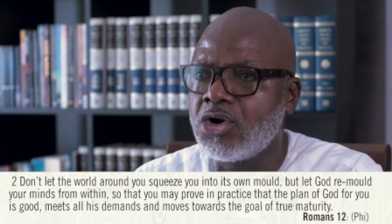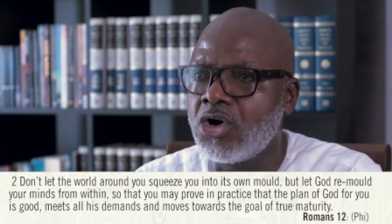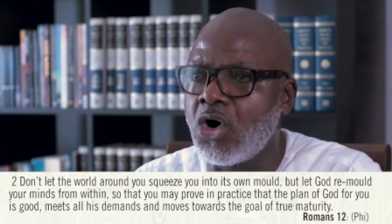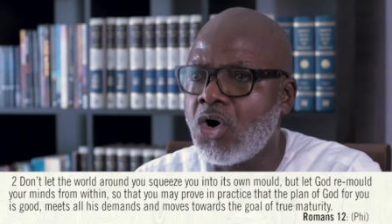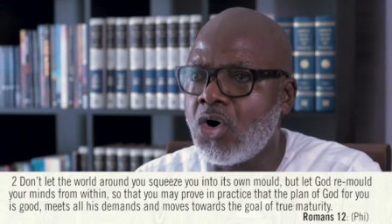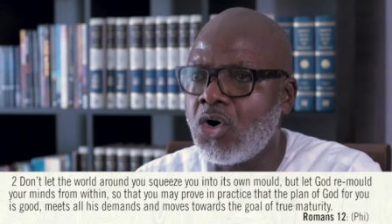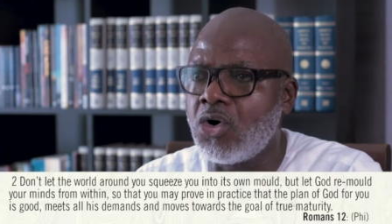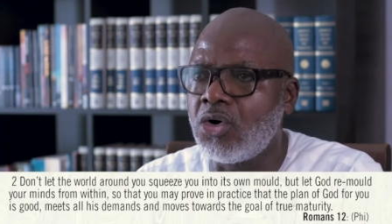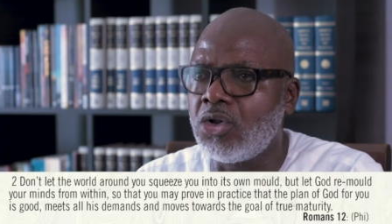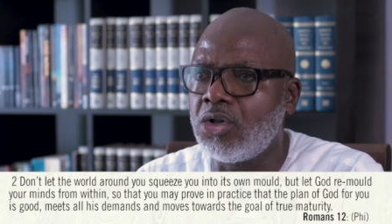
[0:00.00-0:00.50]

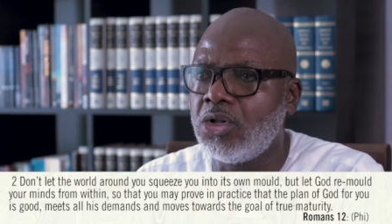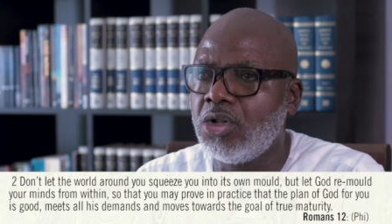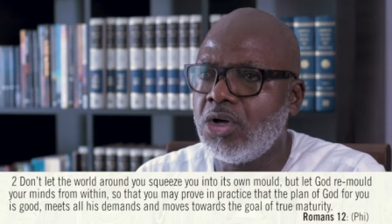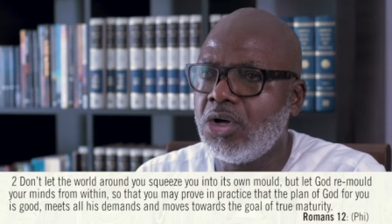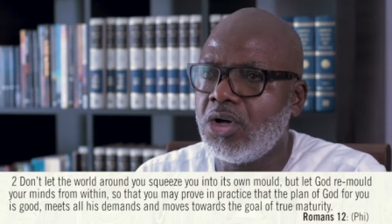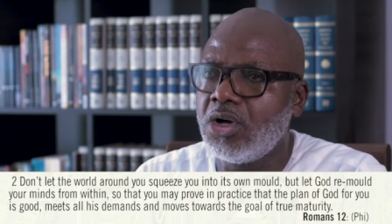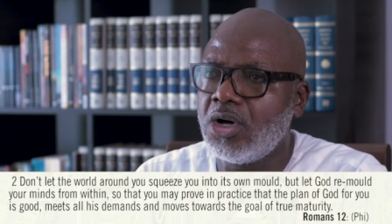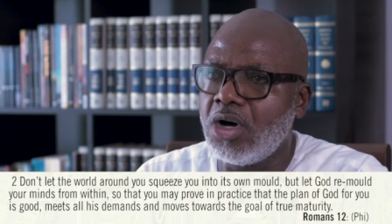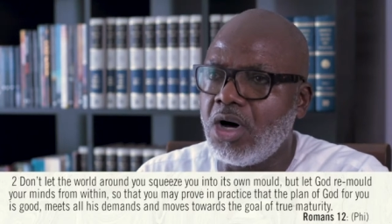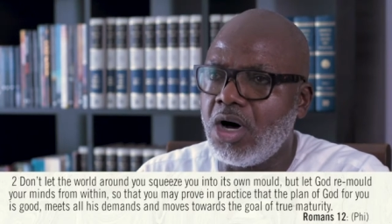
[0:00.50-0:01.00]

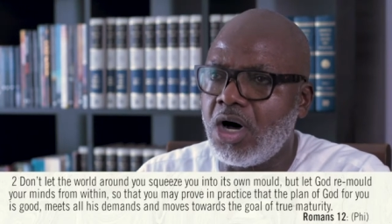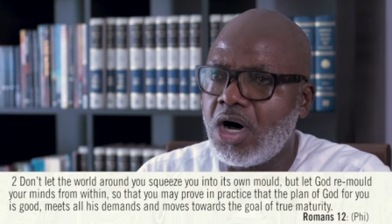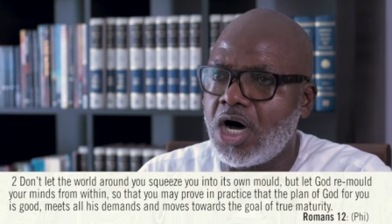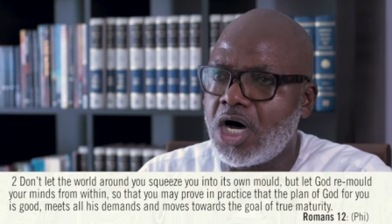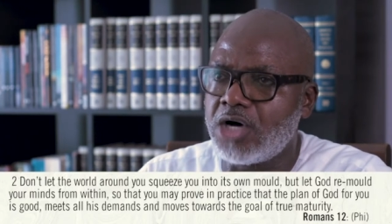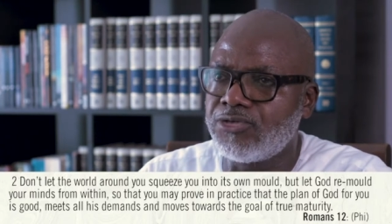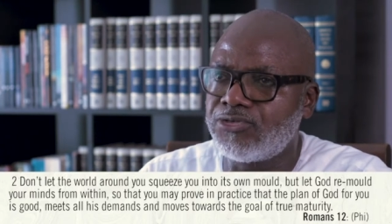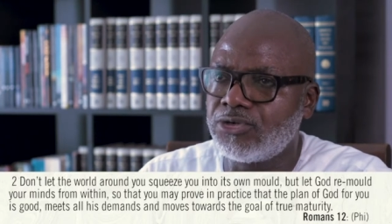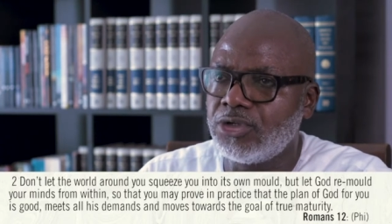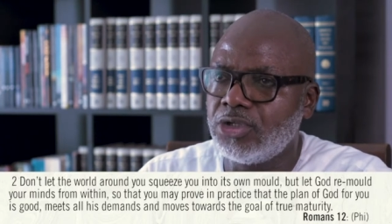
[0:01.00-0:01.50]
goal
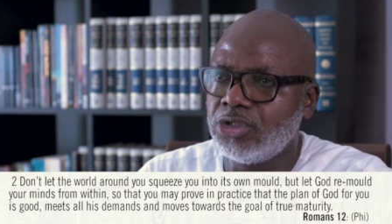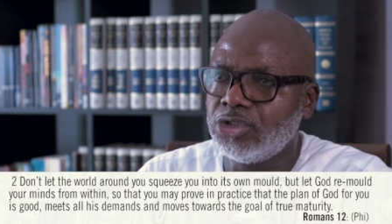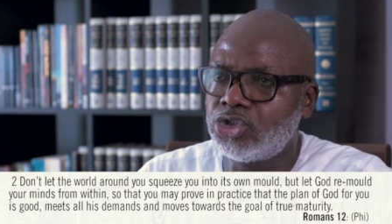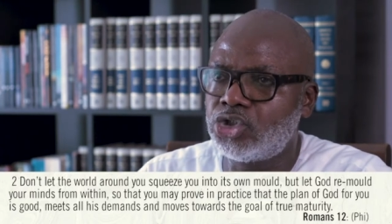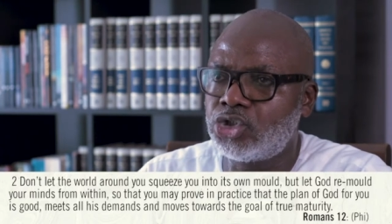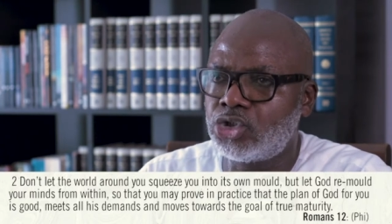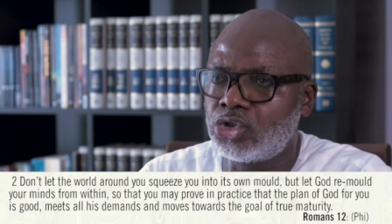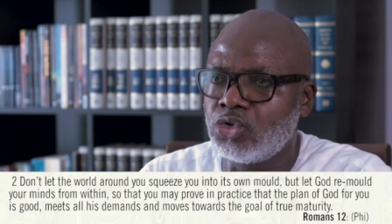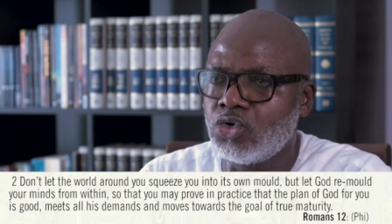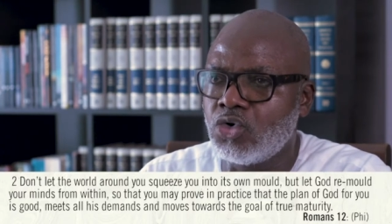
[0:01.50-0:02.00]
of
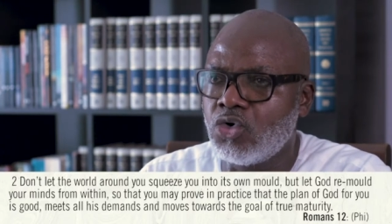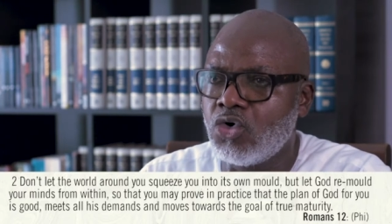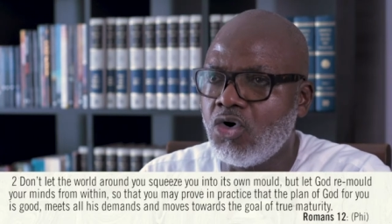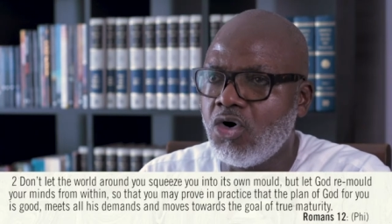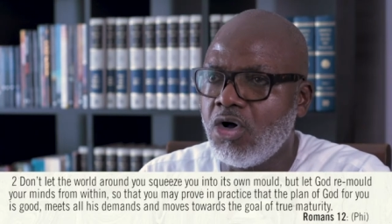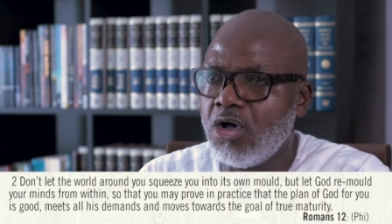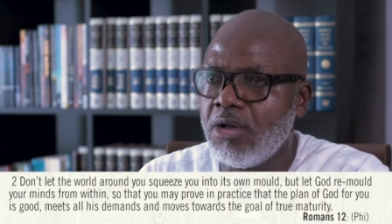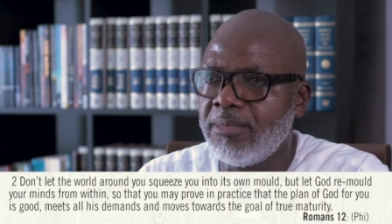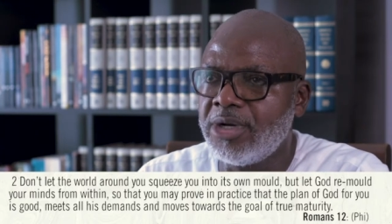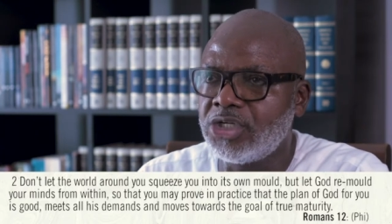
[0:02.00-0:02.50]

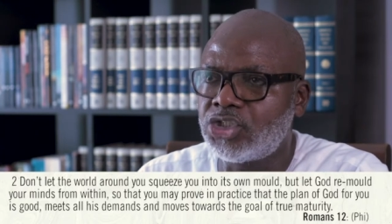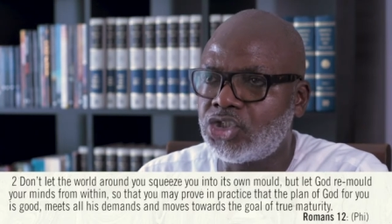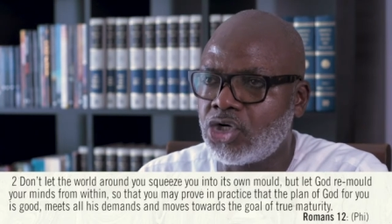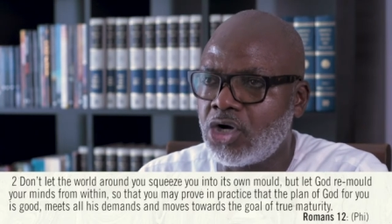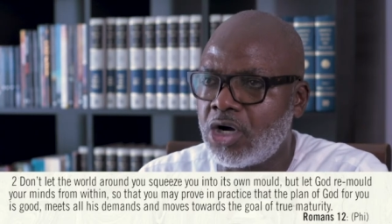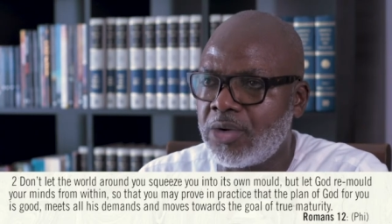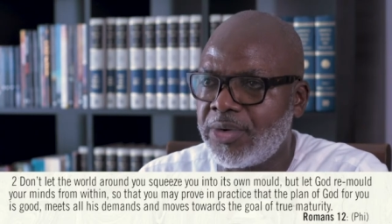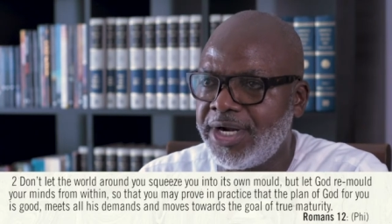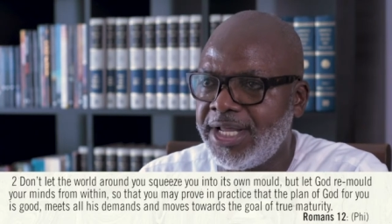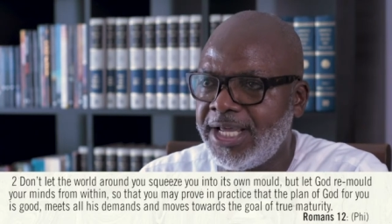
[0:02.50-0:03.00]
true
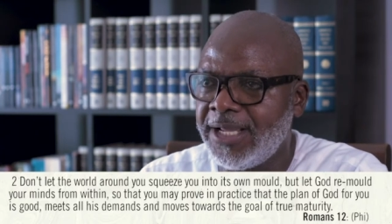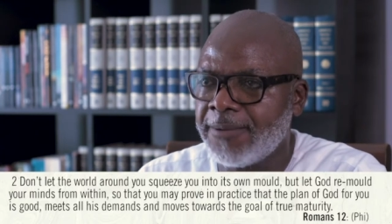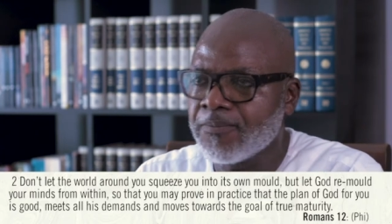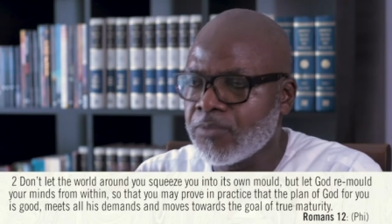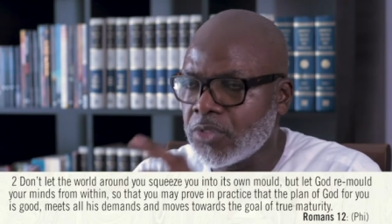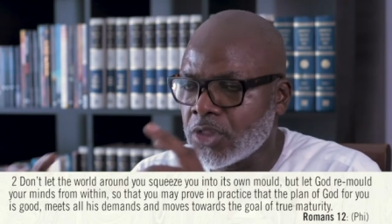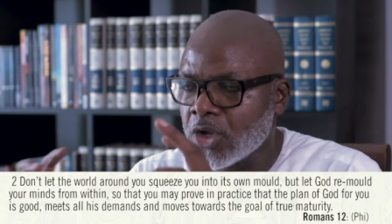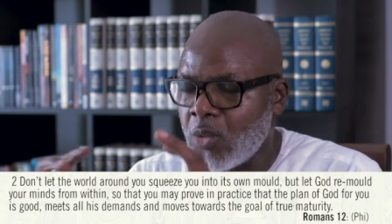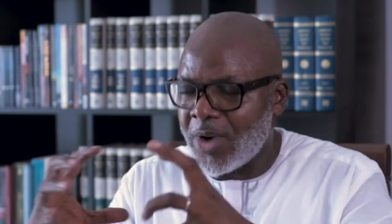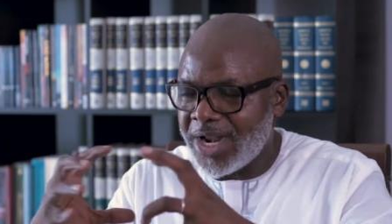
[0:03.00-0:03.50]
maturity.
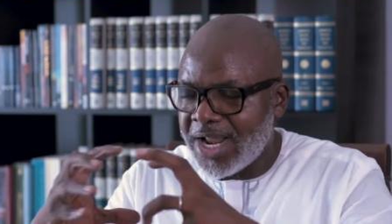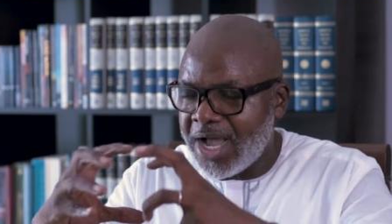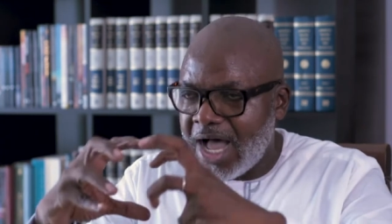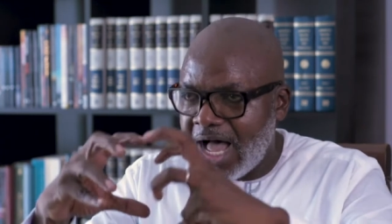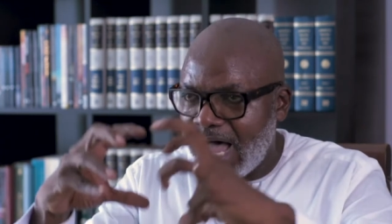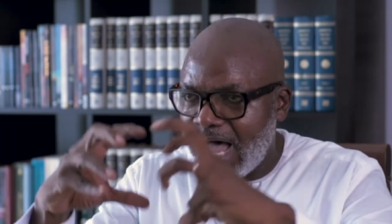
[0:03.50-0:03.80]
When our